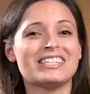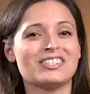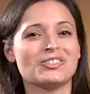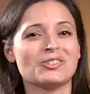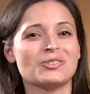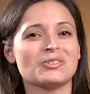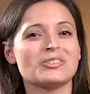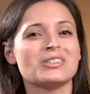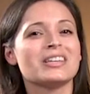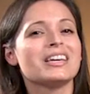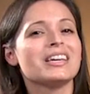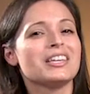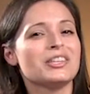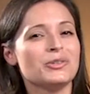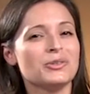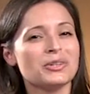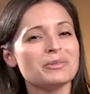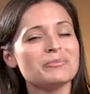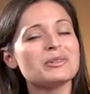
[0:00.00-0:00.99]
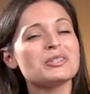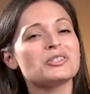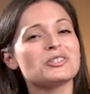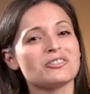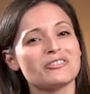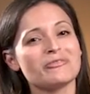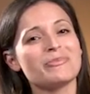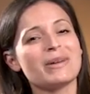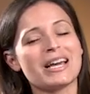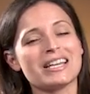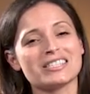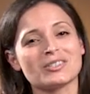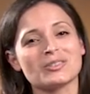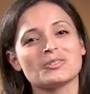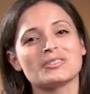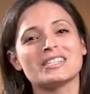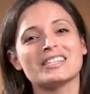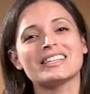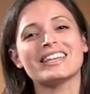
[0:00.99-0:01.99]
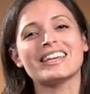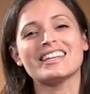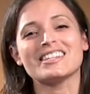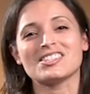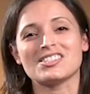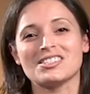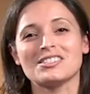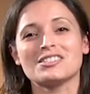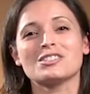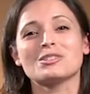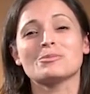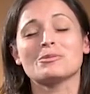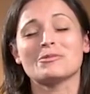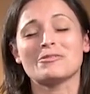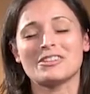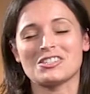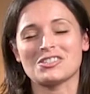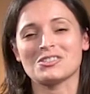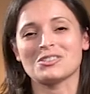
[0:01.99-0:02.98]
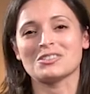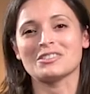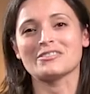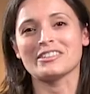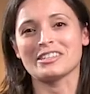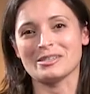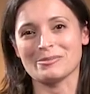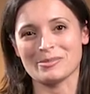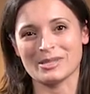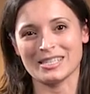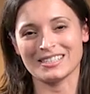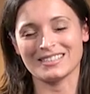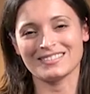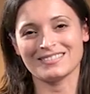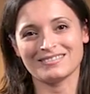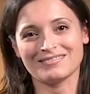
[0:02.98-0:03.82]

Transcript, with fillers: teachers, you can be sure of PASCO's dedication to professional development.